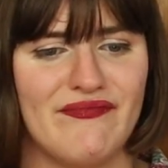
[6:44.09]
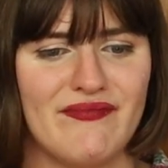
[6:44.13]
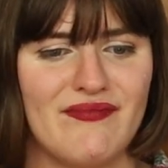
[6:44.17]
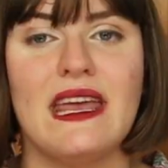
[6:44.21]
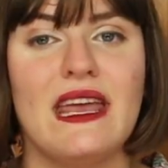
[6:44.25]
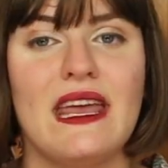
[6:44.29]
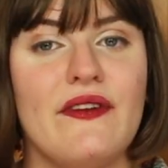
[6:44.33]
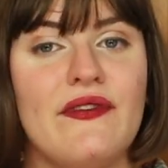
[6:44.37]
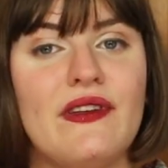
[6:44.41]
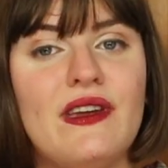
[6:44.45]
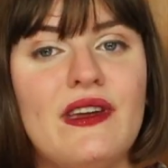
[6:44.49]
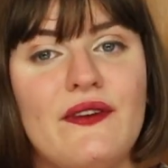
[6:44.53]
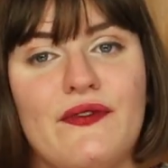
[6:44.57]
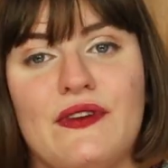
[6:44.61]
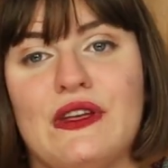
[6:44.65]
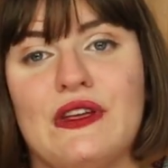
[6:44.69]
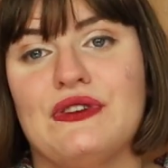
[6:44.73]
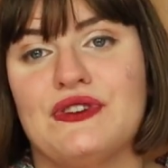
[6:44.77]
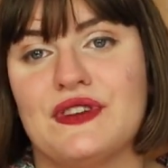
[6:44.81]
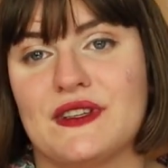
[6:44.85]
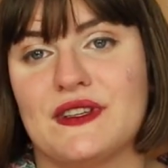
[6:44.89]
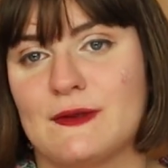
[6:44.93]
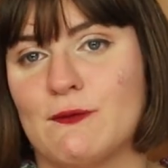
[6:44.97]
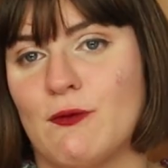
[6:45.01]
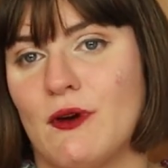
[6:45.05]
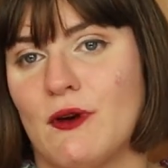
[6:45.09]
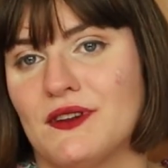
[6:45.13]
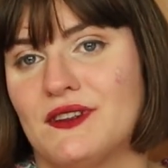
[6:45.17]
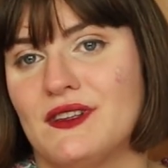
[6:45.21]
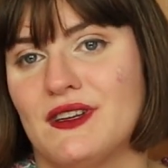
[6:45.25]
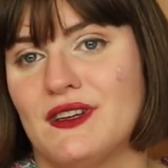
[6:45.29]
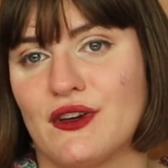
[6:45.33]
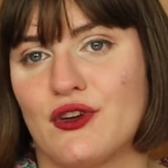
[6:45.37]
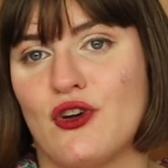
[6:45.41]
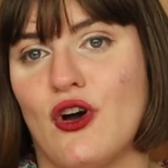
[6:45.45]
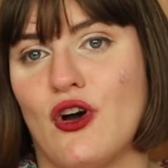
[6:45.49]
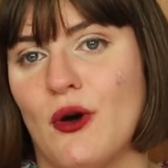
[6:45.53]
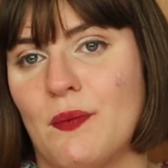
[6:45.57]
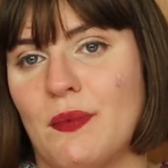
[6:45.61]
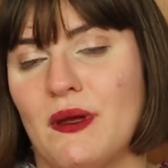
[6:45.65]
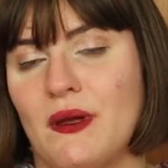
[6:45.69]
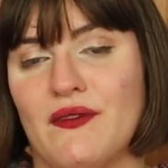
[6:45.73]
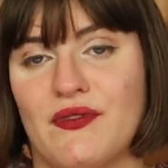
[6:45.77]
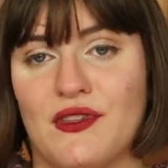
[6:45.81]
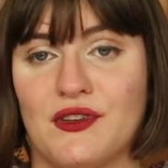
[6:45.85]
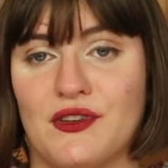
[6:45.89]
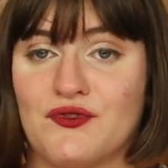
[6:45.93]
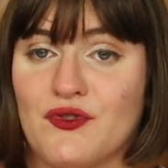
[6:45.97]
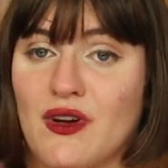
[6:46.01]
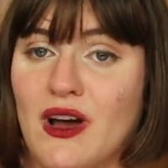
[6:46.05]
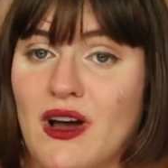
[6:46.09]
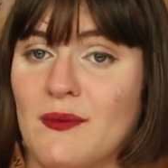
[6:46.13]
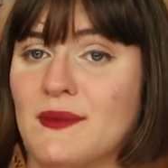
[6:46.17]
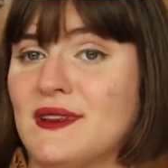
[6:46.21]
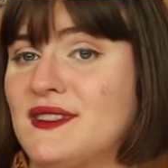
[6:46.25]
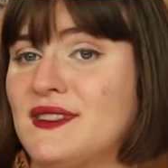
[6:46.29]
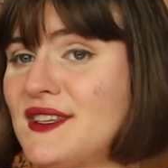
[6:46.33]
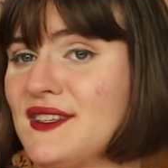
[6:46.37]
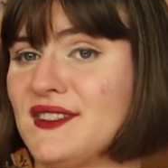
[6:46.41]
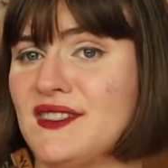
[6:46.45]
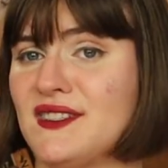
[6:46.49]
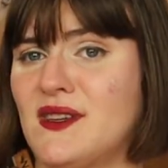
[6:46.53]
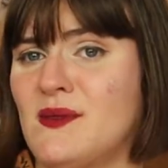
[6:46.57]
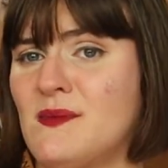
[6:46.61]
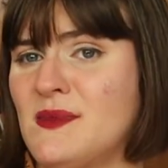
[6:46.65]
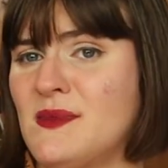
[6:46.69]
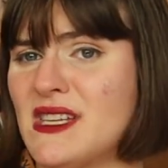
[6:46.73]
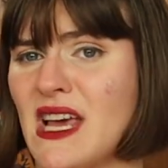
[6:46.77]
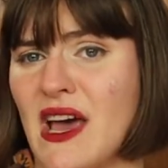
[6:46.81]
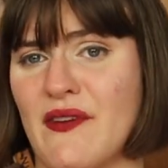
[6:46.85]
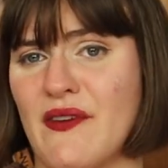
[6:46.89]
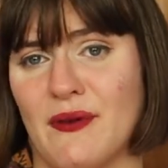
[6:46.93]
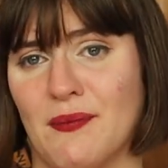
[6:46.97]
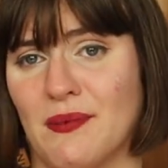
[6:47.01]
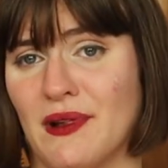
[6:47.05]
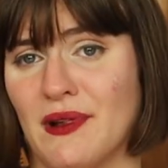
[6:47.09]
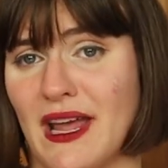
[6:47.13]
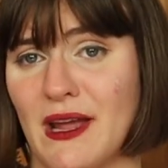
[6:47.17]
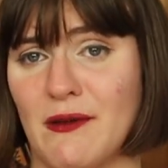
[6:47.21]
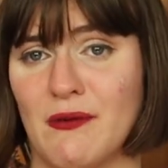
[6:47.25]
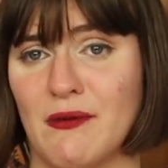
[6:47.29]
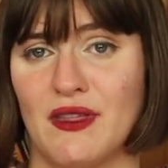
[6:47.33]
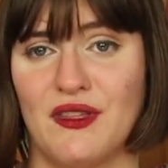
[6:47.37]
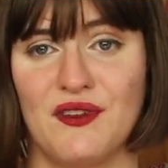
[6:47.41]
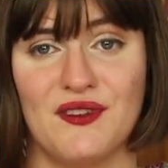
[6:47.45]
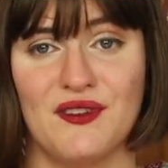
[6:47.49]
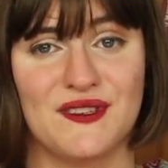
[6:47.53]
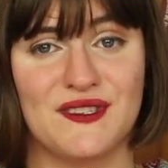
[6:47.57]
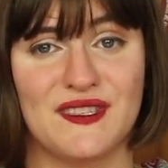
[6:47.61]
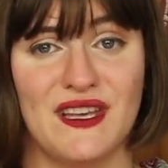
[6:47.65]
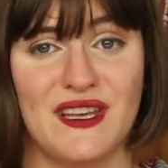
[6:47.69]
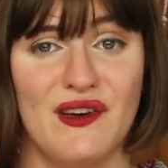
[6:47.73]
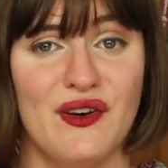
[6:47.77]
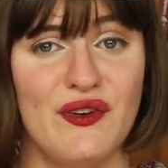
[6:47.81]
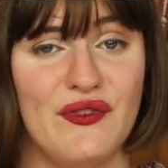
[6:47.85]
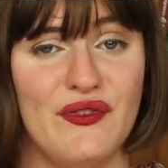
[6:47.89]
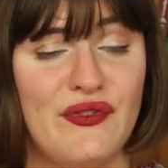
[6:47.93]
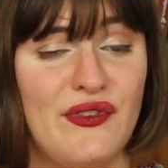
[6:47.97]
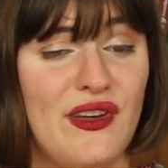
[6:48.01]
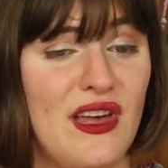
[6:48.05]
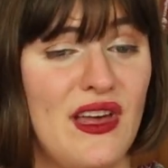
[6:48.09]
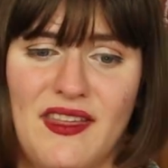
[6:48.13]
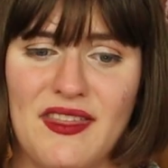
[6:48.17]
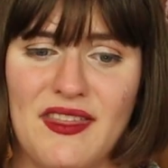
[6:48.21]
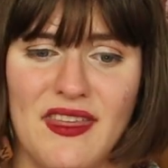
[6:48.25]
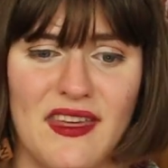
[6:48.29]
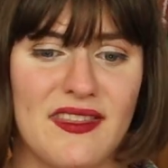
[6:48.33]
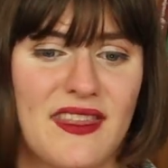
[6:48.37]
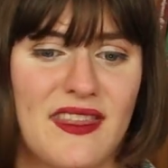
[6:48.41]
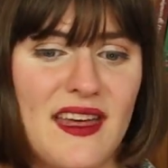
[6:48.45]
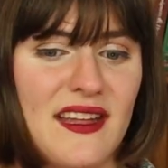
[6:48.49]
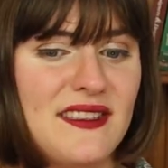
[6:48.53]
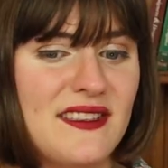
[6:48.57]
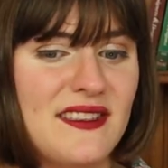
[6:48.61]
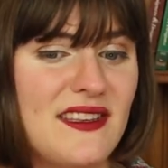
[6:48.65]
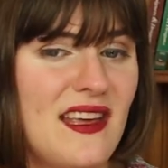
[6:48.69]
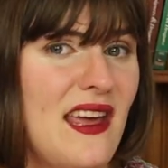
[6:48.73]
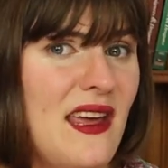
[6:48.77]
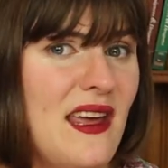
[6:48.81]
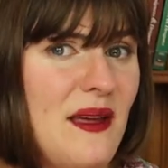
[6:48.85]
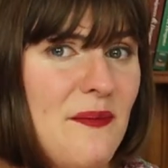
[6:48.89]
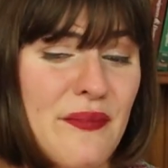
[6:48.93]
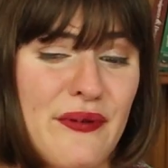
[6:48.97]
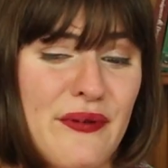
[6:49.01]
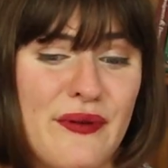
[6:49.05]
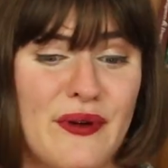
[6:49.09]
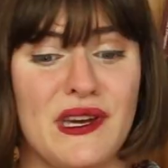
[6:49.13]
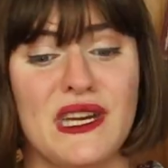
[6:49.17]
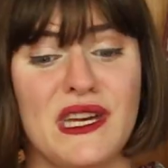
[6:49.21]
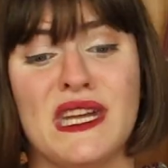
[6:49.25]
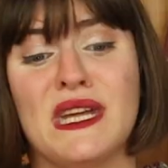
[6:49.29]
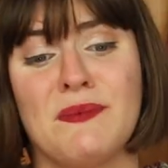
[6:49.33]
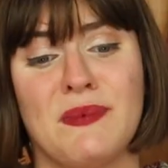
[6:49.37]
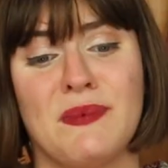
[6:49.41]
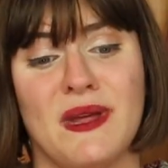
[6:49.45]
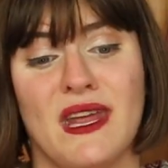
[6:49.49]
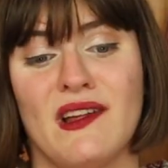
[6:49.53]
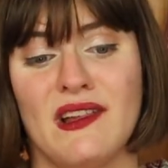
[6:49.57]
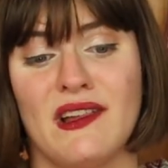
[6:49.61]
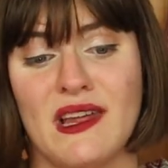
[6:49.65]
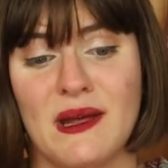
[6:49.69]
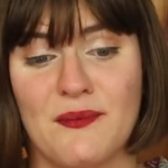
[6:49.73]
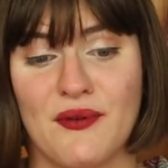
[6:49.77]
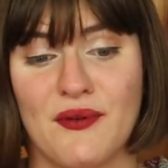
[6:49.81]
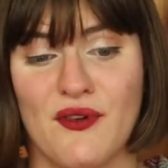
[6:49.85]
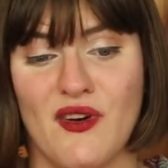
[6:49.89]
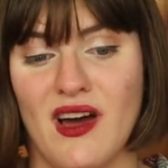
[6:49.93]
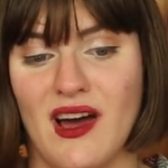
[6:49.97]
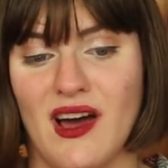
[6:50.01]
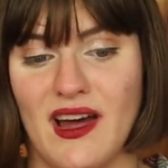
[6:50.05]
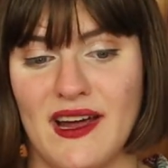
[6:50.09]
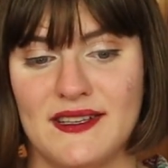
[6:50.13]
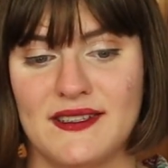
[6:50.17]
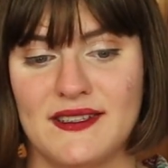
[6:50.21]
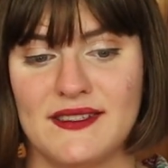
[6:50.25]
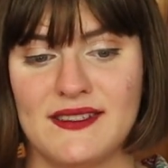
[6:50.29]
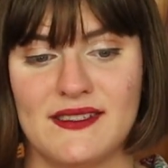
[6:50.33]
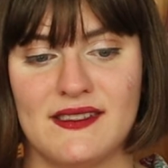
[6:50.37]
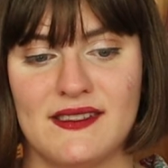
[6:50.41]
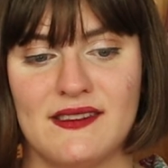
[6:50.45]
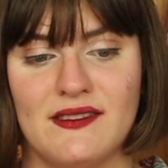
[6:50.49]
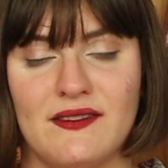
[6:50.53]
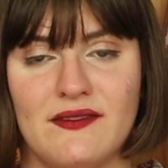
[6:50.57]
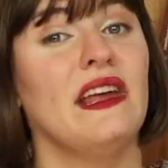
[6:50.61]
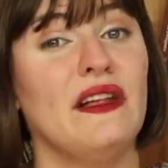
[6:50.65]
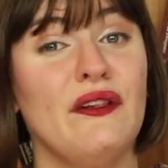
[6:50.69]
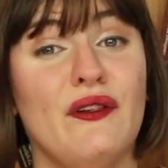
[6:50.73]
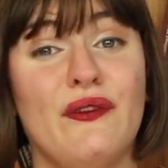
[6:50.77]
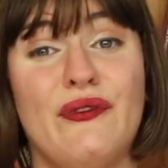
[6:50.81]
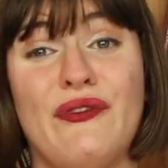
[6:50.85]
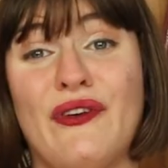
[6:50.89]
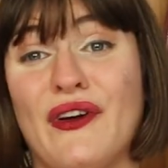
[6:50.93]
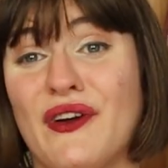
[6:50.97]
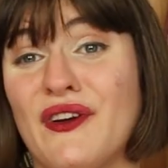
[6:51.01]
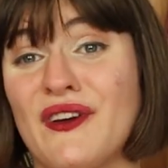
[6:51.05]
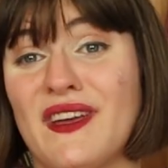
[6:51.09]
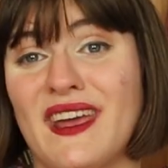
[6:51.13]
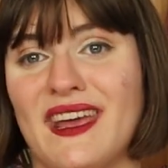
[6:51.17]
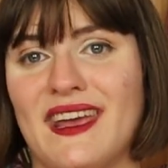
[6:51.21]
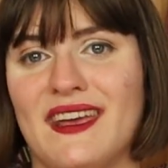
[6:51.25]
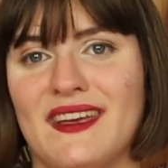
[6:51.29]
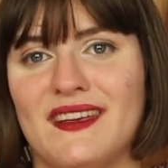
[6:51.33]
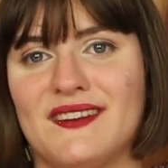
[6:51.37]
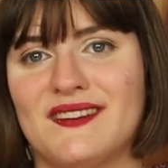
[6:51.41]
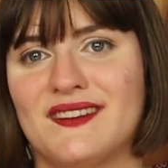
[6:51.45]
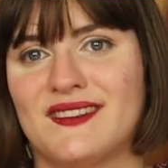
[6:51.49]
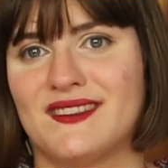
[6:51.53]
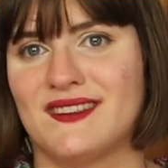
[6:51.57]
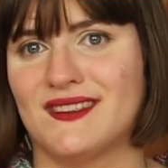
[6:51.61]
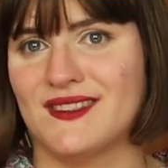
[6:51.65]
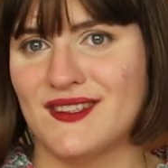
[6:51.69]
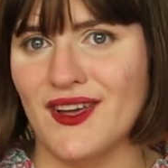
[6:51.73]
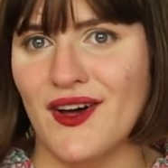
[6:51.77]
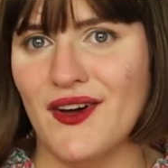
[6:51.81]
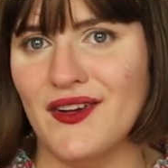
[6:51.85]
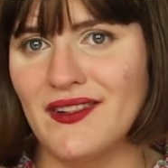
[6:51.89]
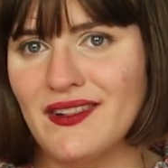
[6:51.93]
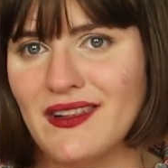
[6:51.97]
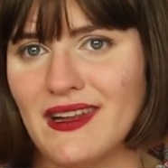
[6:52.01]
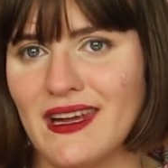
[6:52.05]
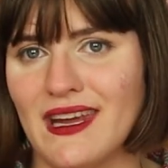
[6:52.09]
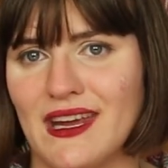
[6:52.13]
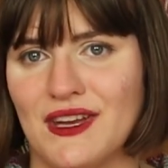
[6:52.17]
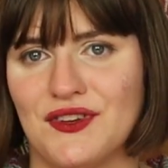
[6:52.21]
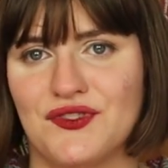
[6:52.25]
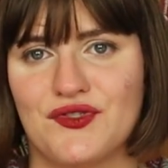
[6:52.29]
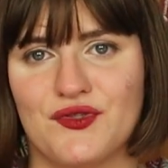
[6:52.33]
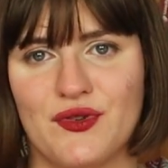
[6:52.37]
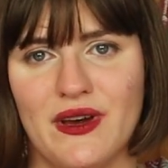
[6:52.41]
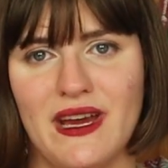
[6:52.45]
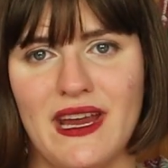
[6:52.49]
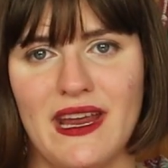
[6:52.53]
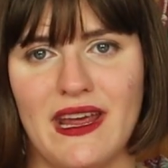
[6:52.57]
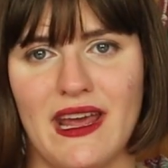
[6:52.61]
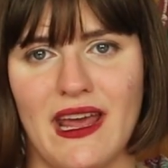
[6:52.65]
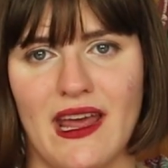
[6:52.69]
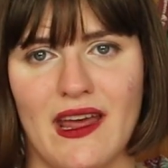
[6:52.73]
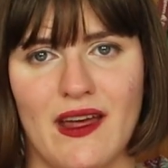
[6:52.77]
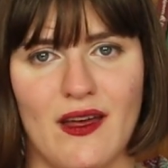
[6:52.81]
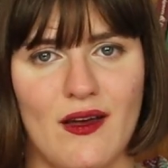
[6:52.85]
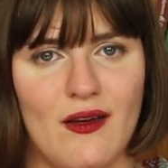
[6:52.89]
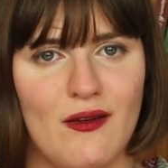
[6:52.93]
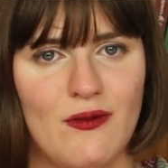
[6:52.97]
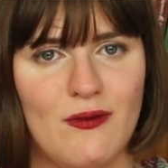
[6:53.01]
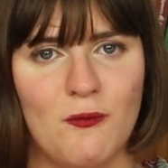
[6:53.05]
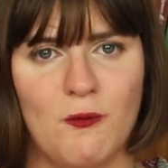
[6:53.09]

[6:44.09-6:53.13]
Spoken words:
Even if you just wanted a copy of the drama system to have a play with yourself, I think that's a pretty appealing price. Hillfolk is certainly intriguing.